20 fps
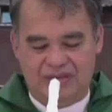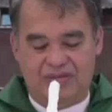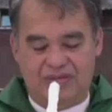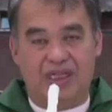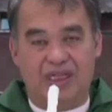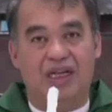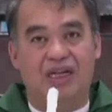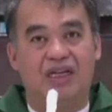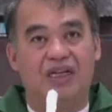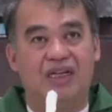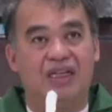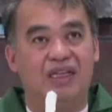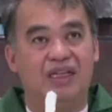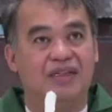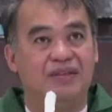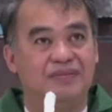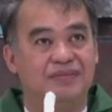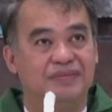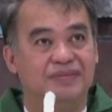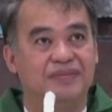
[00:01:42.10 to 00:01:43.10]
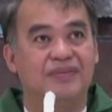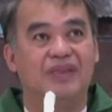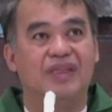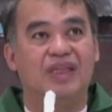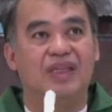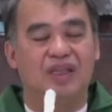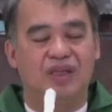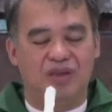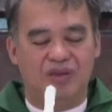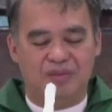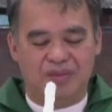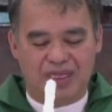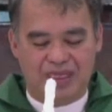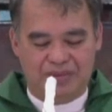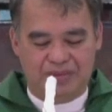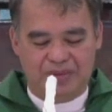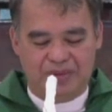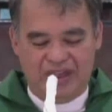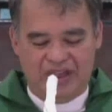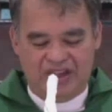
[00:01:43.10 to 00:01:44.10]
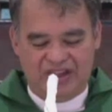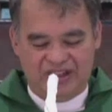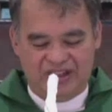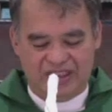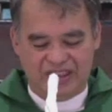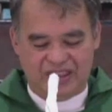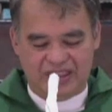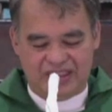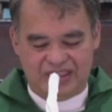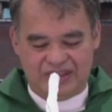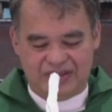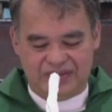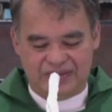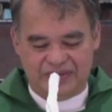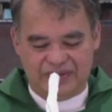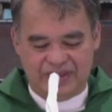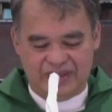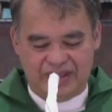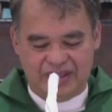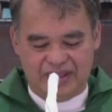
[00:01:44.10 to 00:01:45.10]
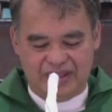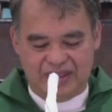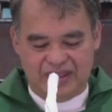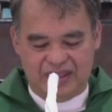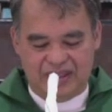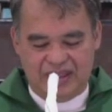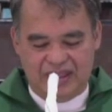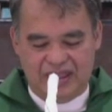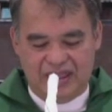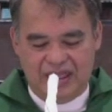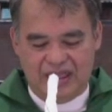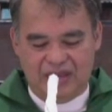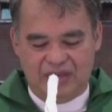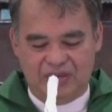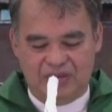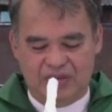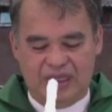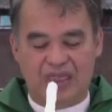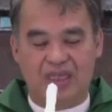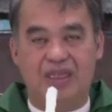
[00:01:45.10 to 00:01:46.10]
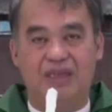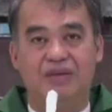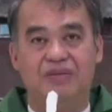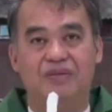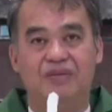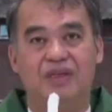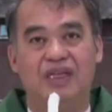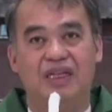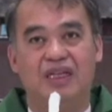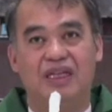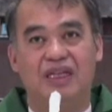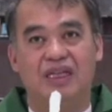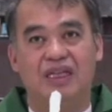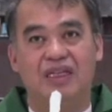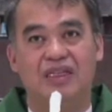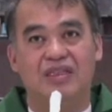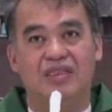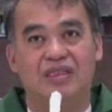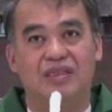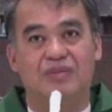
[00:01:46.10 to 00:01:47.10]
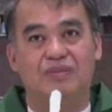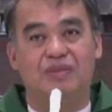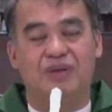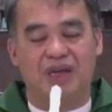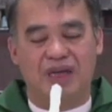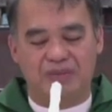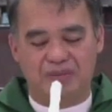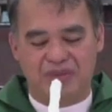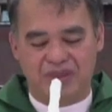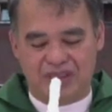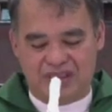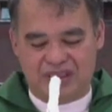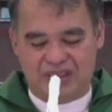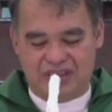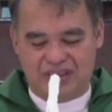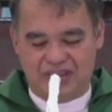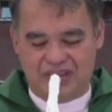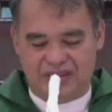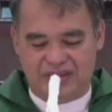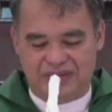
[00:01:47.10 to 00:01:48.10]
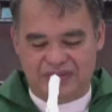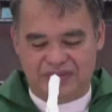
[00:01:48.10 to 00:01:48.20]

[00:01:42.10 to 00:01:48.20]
regarding human affairs, and to believe in his promise